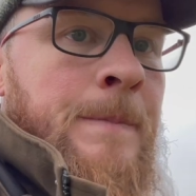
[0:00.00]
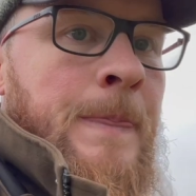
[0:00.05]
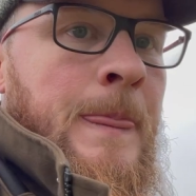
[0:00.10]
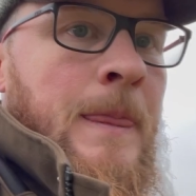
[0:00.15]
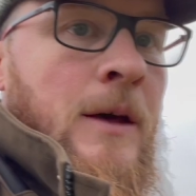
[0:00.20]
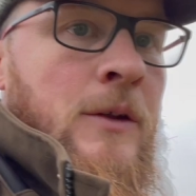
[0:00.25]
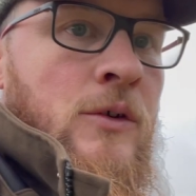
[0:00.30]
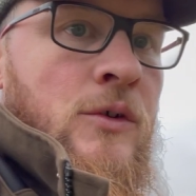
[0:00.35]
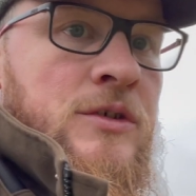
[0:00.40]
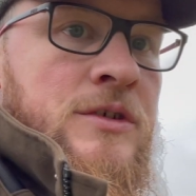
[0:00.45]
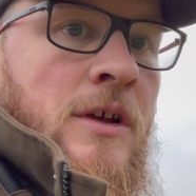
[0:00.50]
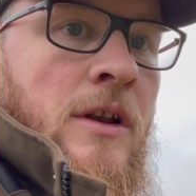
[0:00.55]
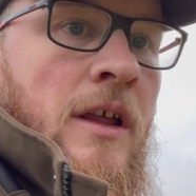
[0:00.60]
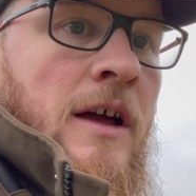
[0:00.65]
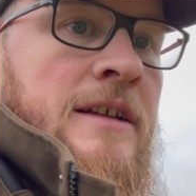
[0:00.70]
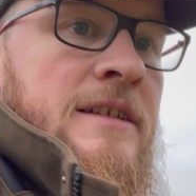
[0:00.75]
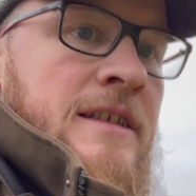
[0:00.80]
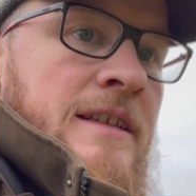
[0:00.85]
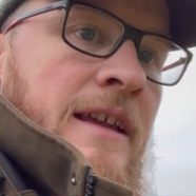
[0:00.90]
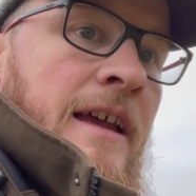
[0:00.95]
I'd also
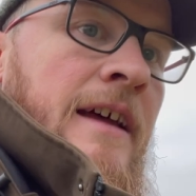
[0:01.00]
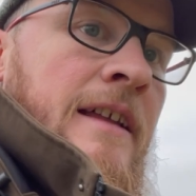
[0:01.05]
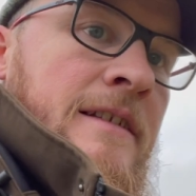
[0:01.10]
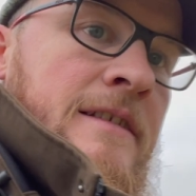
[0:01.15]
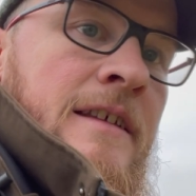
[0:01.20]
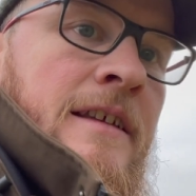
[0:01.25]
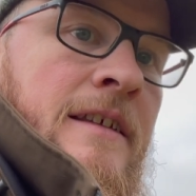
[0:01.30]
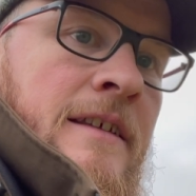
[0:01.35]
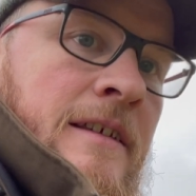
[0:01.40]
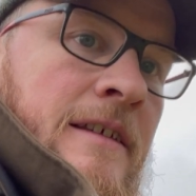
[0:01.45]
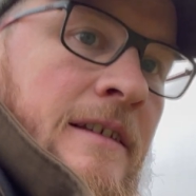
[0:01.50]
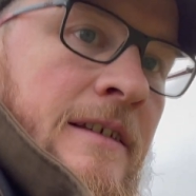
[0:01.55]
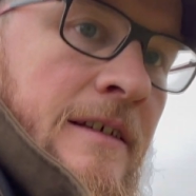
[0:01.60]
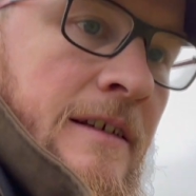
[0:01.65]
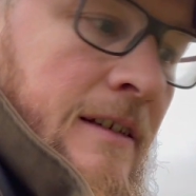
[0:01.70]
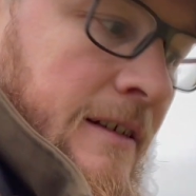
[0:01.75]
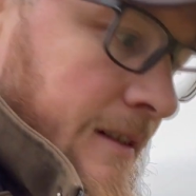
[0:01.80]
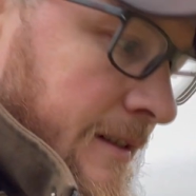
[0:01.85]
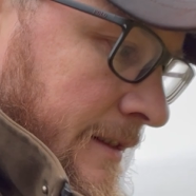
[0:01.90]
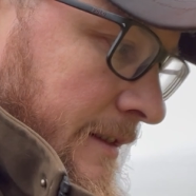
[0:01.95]
like to get
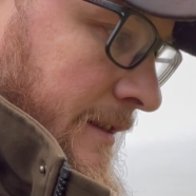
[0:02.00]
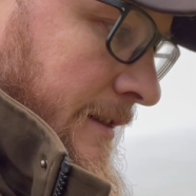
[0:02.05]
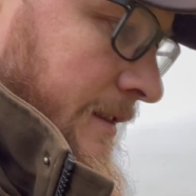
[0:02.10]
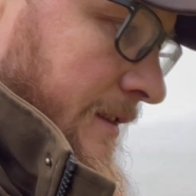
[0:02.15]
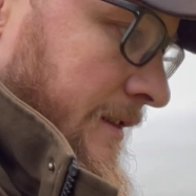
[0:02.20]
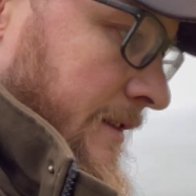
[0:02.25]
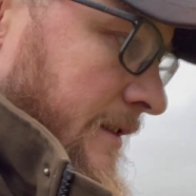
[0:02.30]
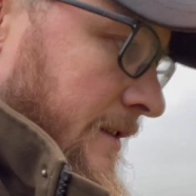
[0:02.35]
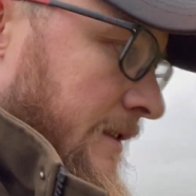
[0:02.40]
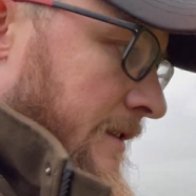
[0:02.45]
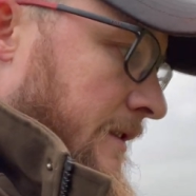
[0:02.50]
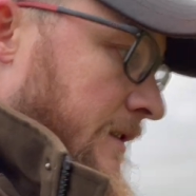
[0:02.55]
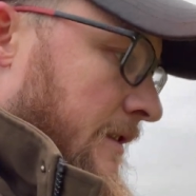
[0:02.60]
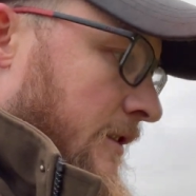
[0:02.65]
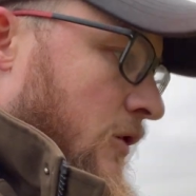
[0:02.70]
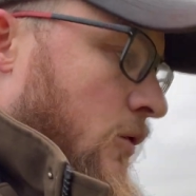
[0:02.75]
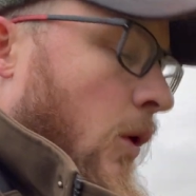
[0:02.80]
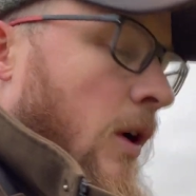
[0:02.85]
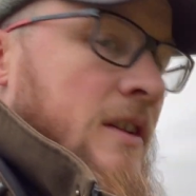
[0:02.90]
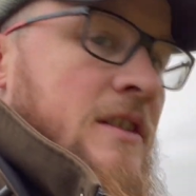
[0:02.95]

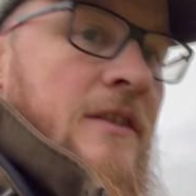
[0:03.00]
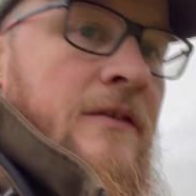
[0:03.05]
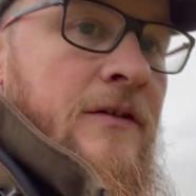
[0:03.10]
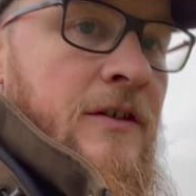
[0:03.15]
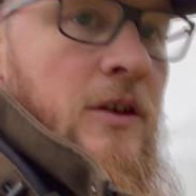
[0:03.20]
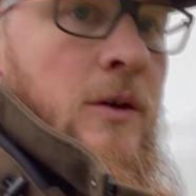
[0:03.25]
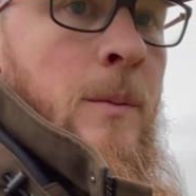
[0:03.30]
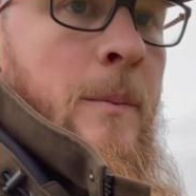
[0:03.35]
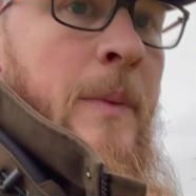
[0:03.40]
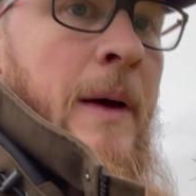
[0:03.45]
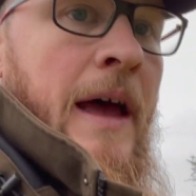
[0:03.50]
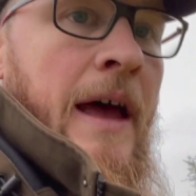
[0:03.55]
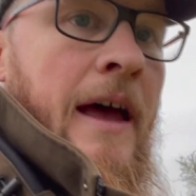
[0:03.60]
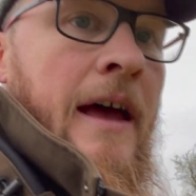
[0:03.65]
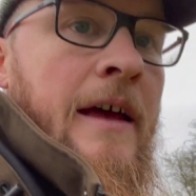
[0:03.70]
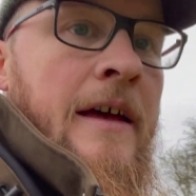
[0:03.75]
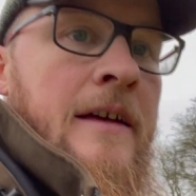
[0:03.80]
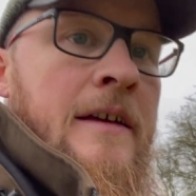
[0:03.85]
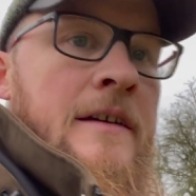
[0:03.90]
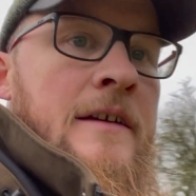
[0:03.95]
quite a few
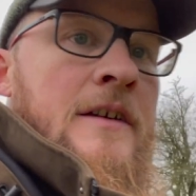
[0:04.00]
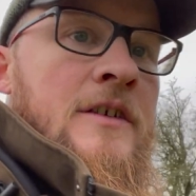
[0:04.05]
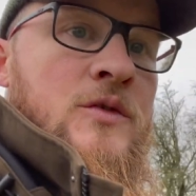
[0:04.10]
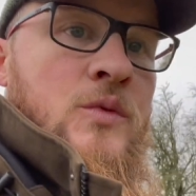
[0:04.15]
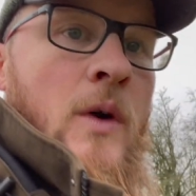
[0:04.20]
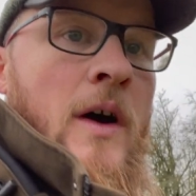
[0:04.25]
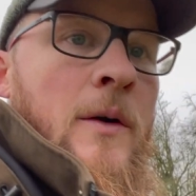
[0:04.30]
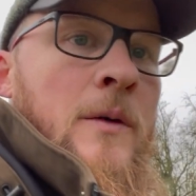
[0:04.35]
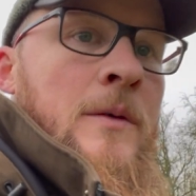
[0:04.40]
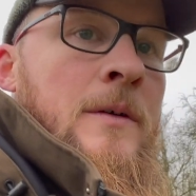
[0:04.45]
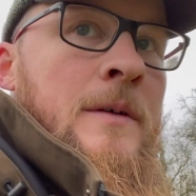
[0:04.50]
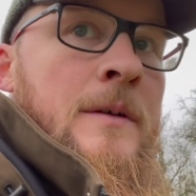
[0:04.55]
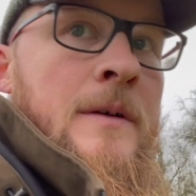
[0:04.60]
pear as well.